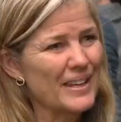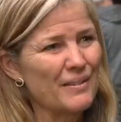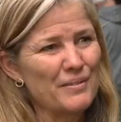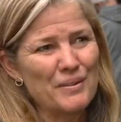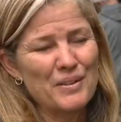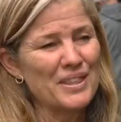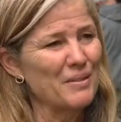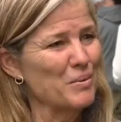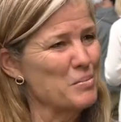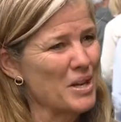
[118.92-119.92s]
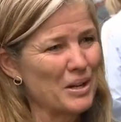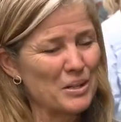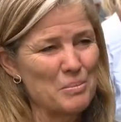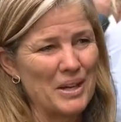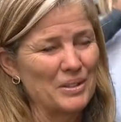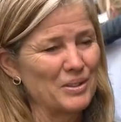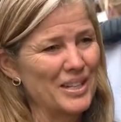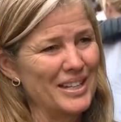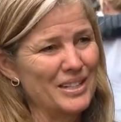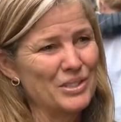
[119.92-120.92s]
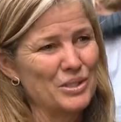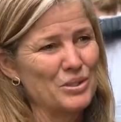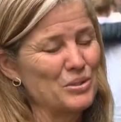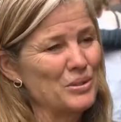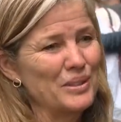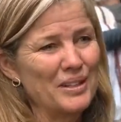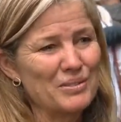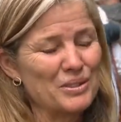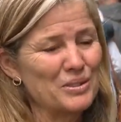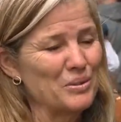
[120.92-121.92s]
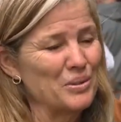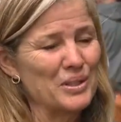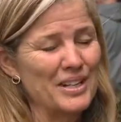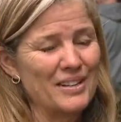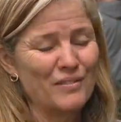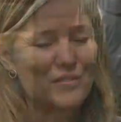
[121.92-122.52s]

They have everything from documentaries to true life story.